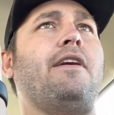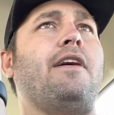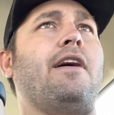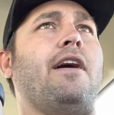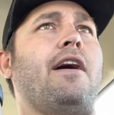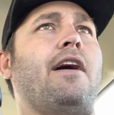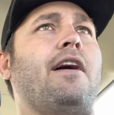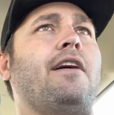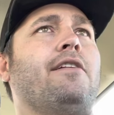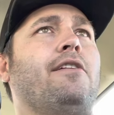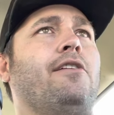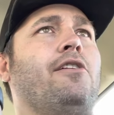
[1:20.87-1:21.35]

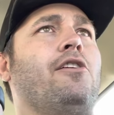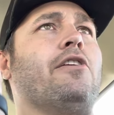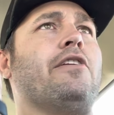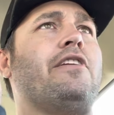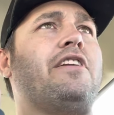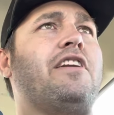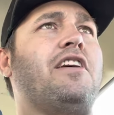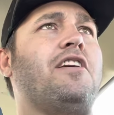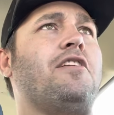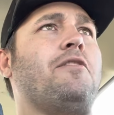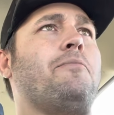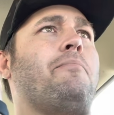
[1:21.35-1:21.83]
And
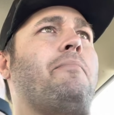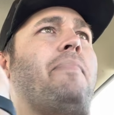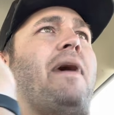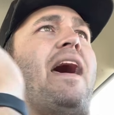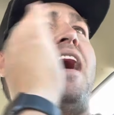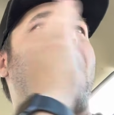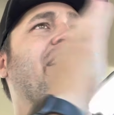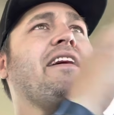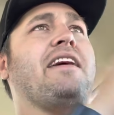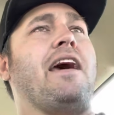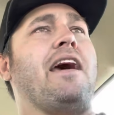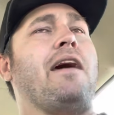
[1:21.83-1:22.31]
looking
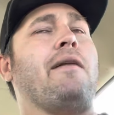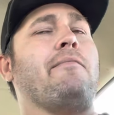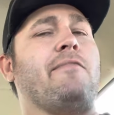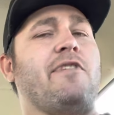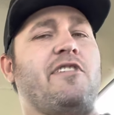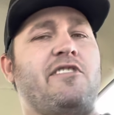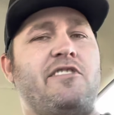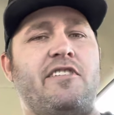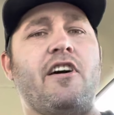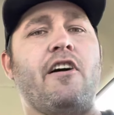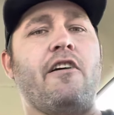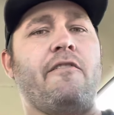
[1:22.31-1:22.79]
back at
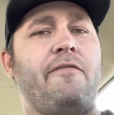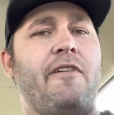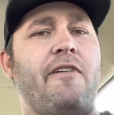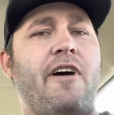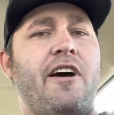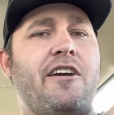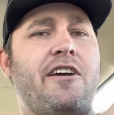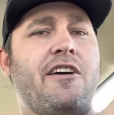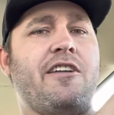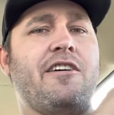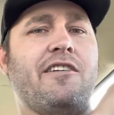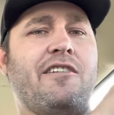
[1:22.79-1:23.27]
myself, I
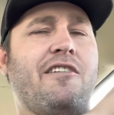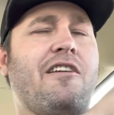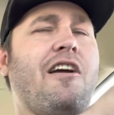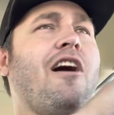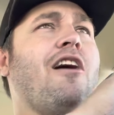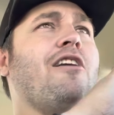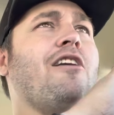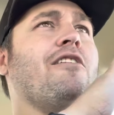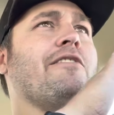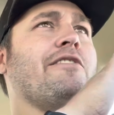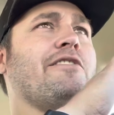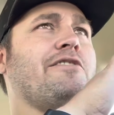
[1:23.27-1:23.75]
can
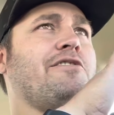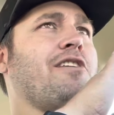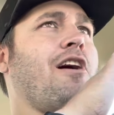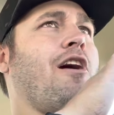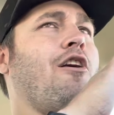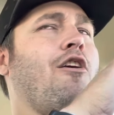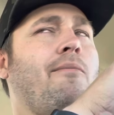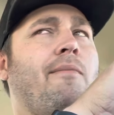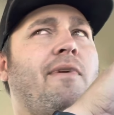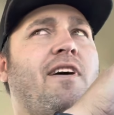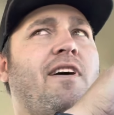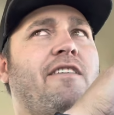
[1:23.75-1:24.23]
acknowledge
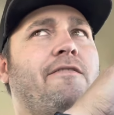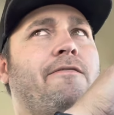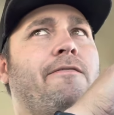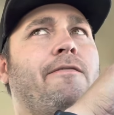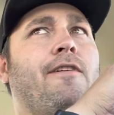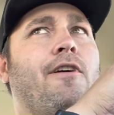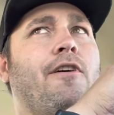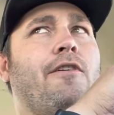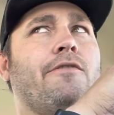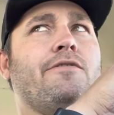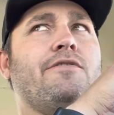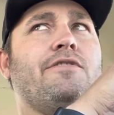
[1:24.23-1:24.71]
all my
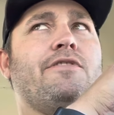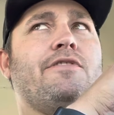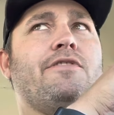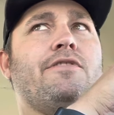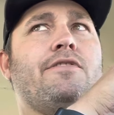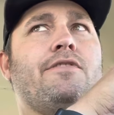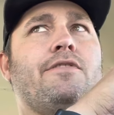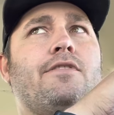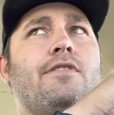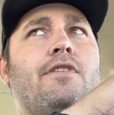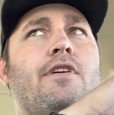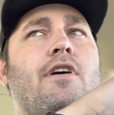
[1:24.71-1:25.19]
faults.
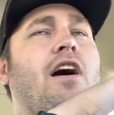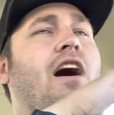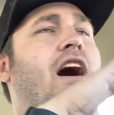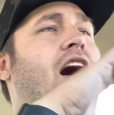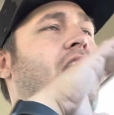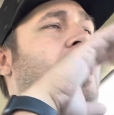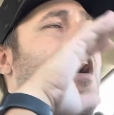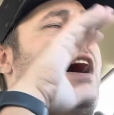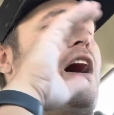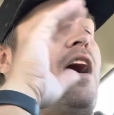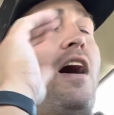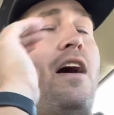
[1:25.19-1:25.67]

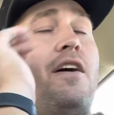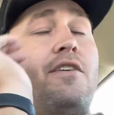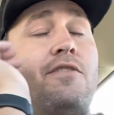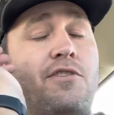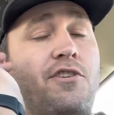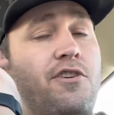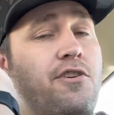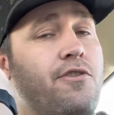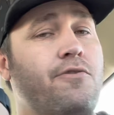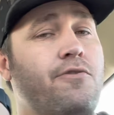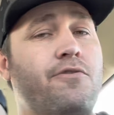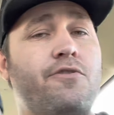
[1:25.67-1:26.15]

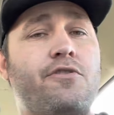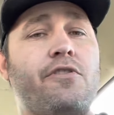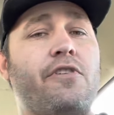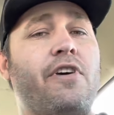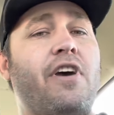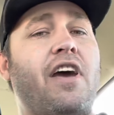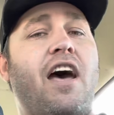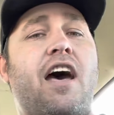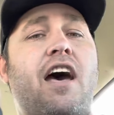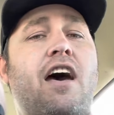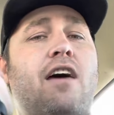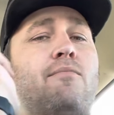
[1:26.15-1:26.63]

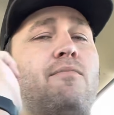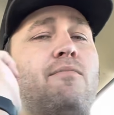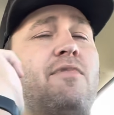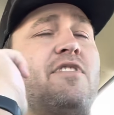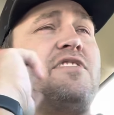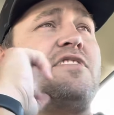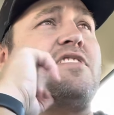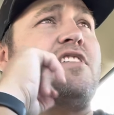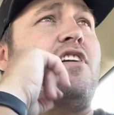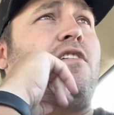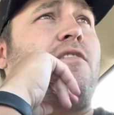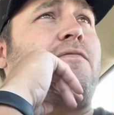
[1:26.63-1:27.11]
Usually I had
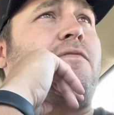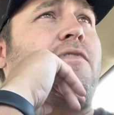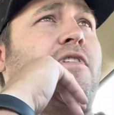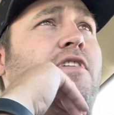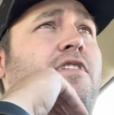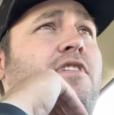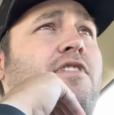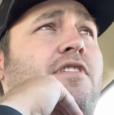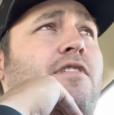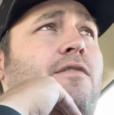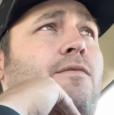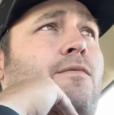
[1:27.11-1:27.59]
myself
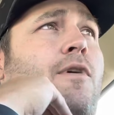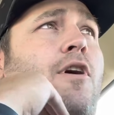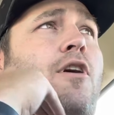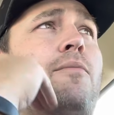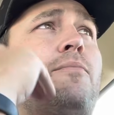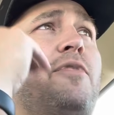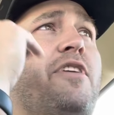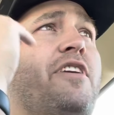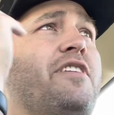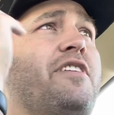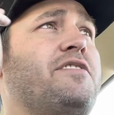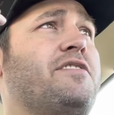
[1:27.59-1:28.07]
in the wrong
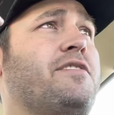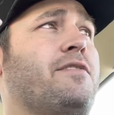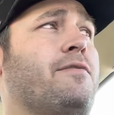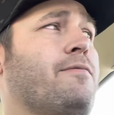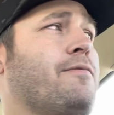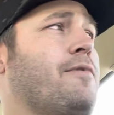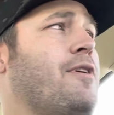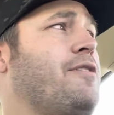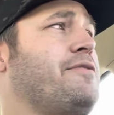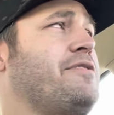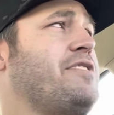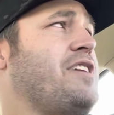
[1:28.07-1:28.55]
place at the
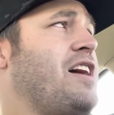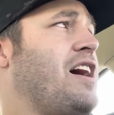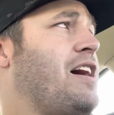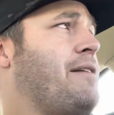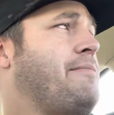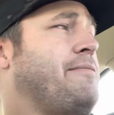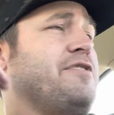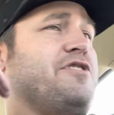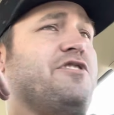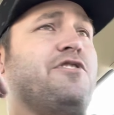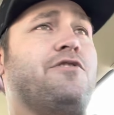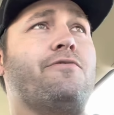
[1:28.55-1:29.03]
wrong
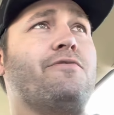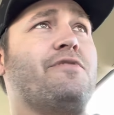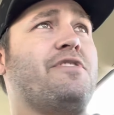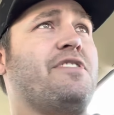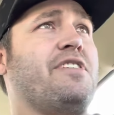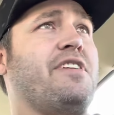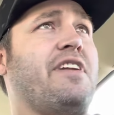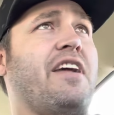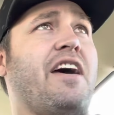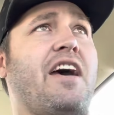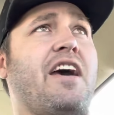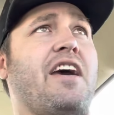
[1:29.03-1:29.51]
time. I'm
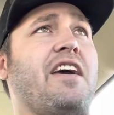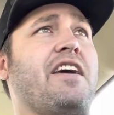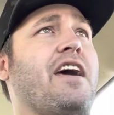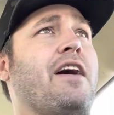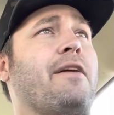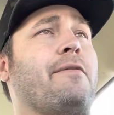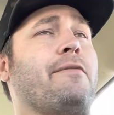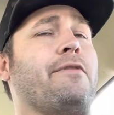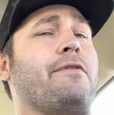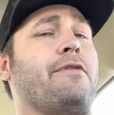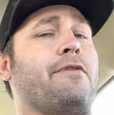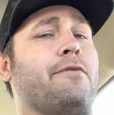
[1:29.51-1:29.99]
choosing to hang
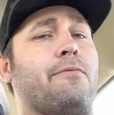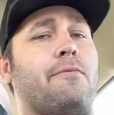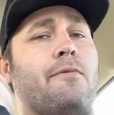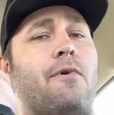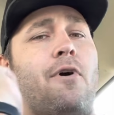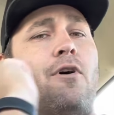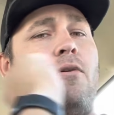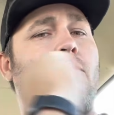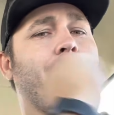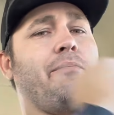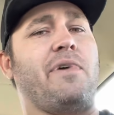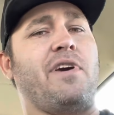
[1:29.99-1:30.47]
out with the
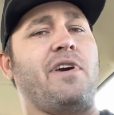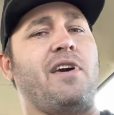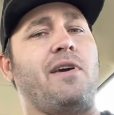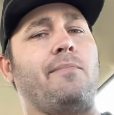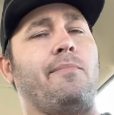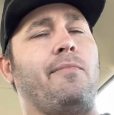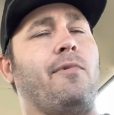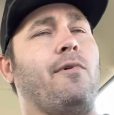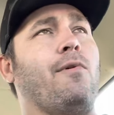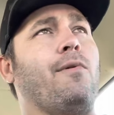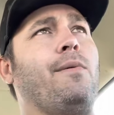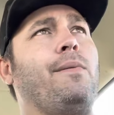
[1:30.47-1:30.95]
wrong
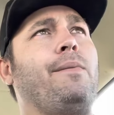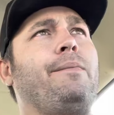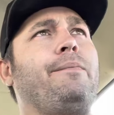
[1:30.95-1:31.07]
people.